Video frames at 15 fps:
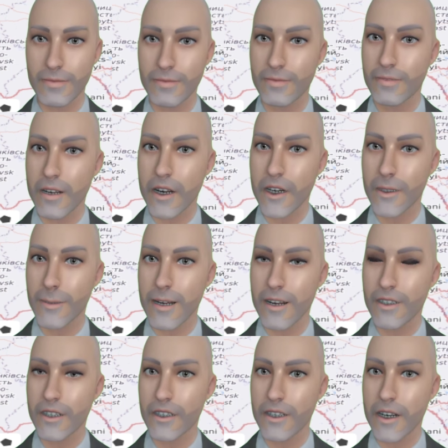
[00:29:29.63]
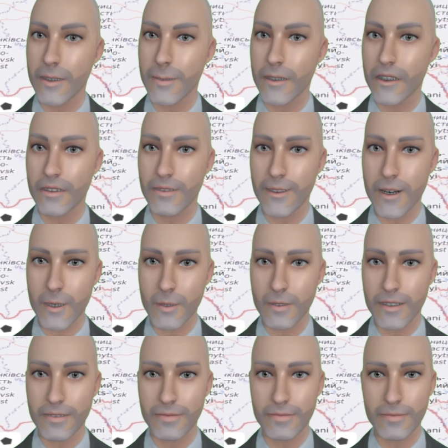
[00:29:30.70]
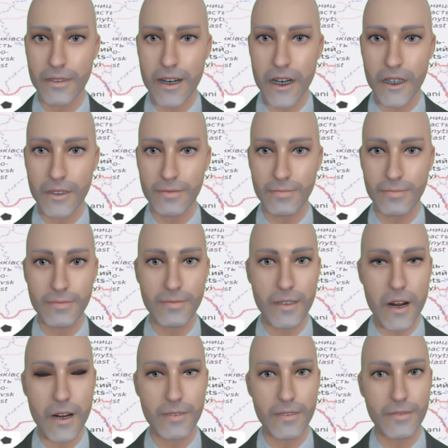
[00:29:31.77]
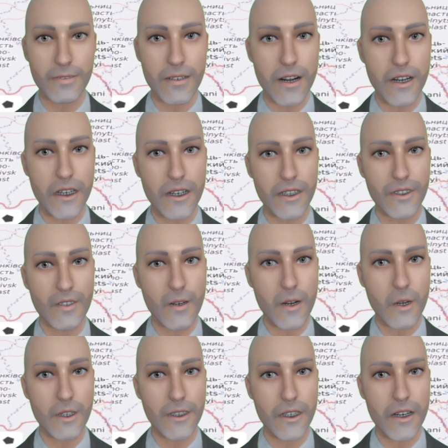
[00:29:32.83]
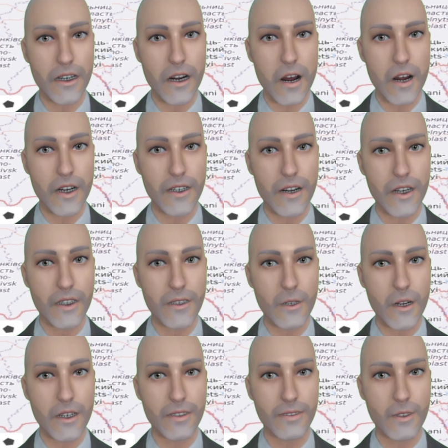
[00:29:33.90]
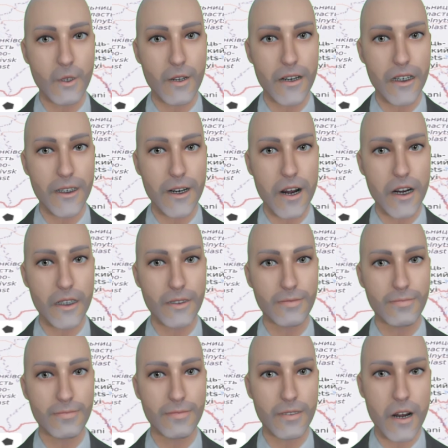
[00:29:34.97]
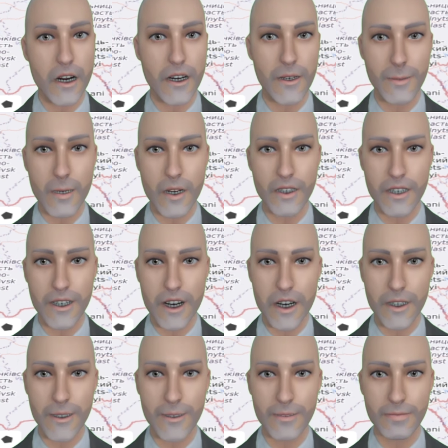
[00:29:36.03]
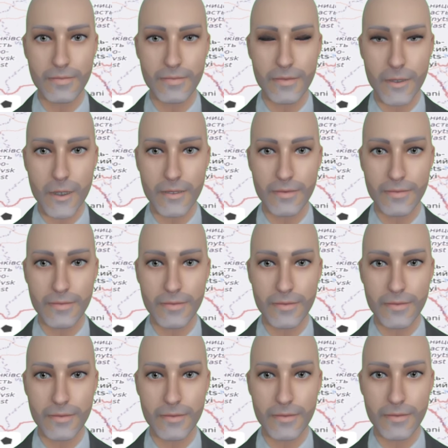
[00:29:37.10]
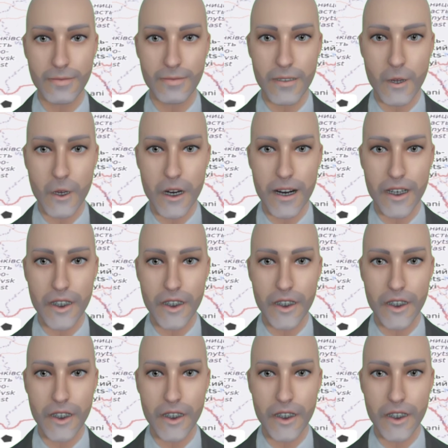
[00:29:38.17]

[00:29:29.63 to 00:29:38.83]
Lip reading: on your path to helping in some way, Okay, you got to get informed on what's going on, and then you can do things like talk to your politicians. You can